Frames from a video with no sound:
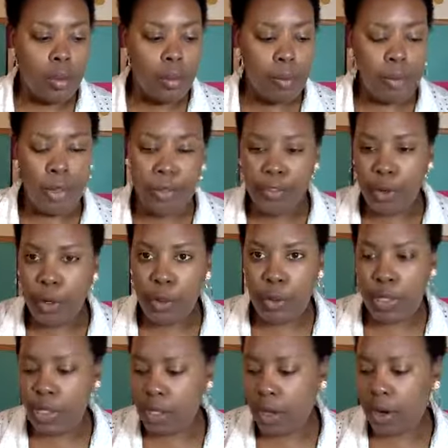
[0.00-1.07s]
before we
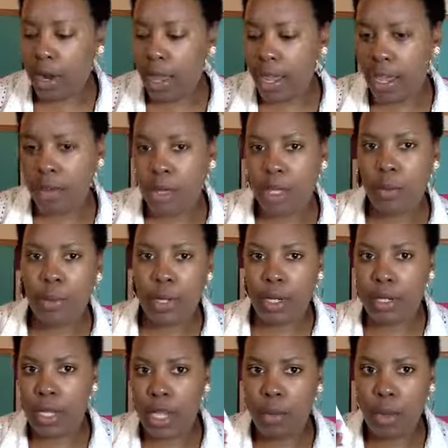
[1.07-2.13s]
start, I am going to put a
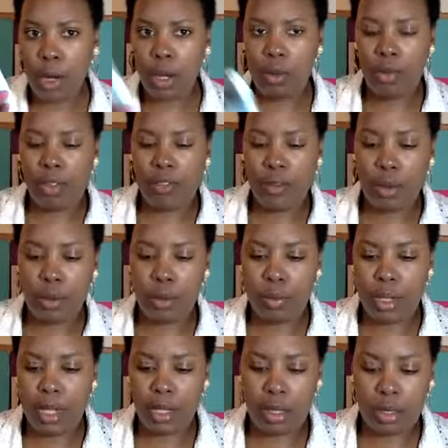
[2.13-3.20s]
timer on my phone
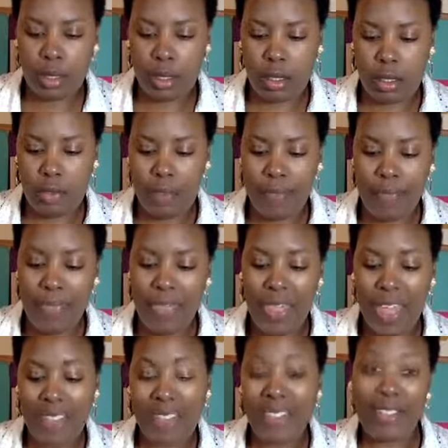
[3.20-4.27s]
because
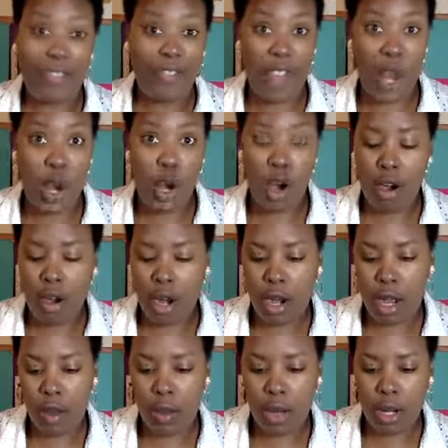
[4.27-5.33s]
that's fair, and
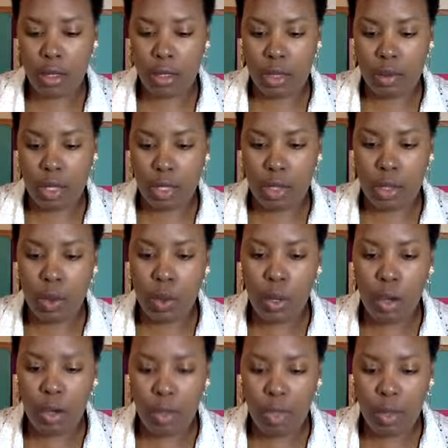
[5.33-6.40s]
I want to make
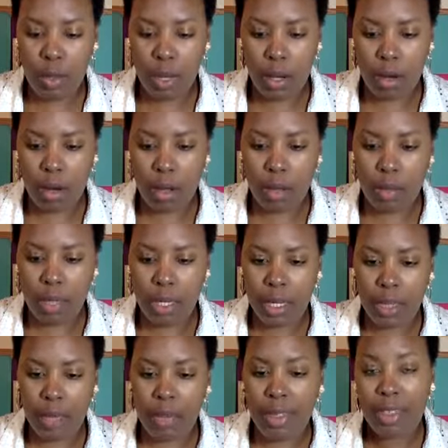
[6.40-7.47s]
sure that we are all
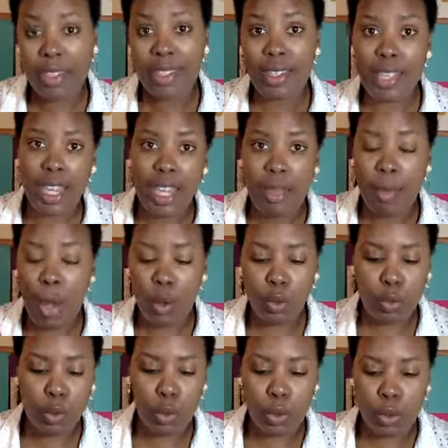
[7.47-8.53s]
playing by the same
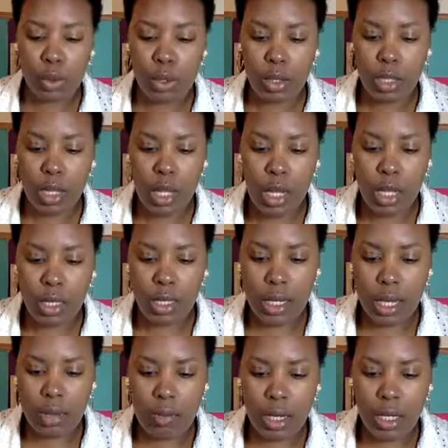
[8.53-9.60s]
rules.
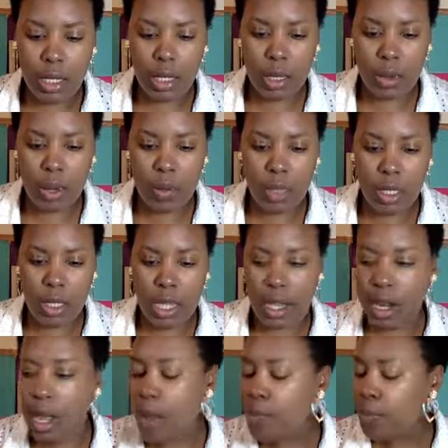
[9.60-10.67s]
10 minutes is what we said.
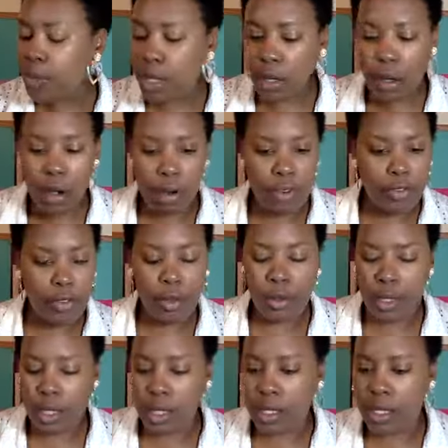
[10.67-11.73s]
There are a few
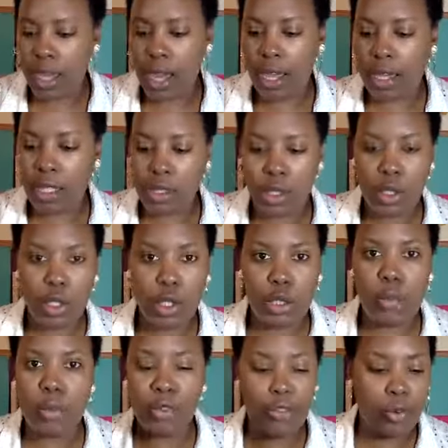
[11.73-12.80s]
things that I need to do
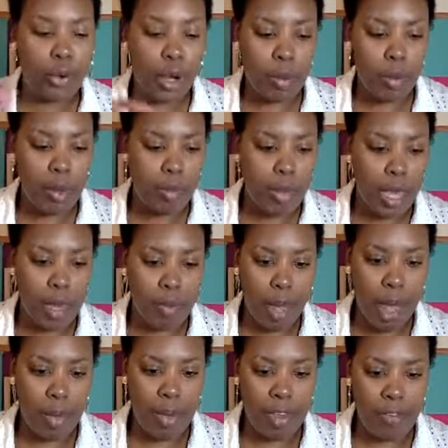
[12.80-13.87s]
before I put makeup
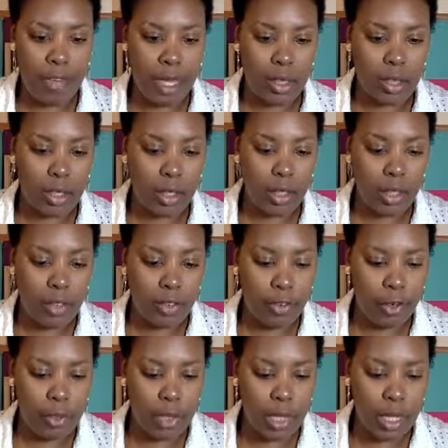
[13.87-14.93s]
on my face. The
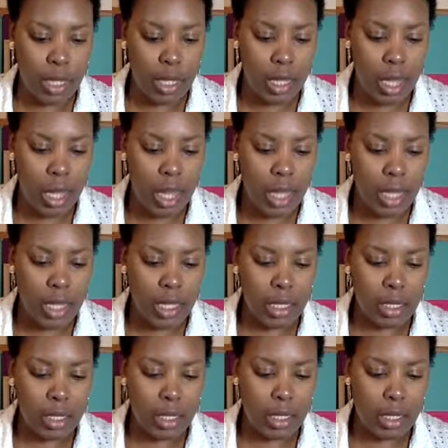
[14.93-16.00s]
first thing
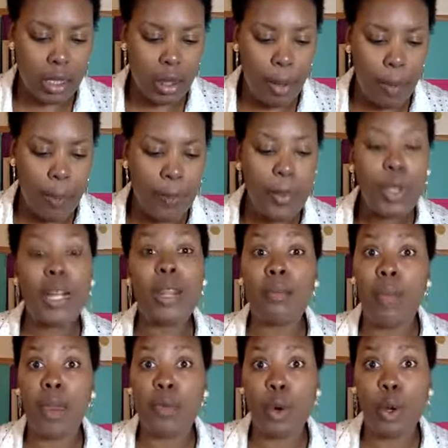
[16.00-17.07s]
is put on
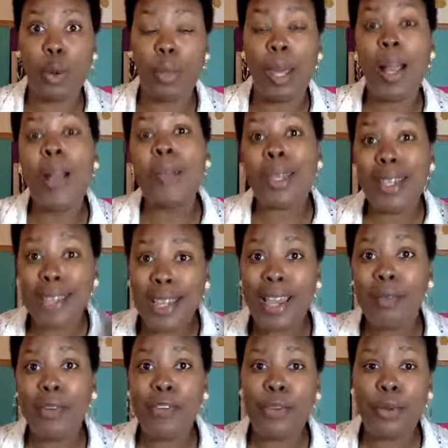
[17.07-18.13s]
my robe because
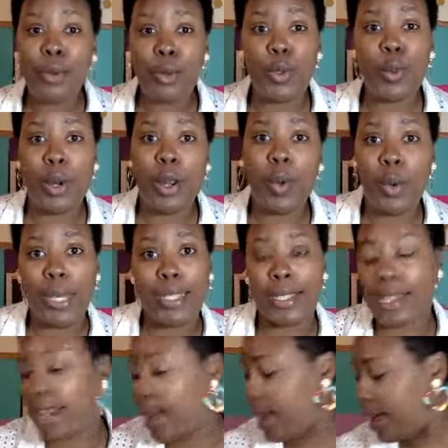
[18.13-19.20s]
I'm a fool who's wearing white today.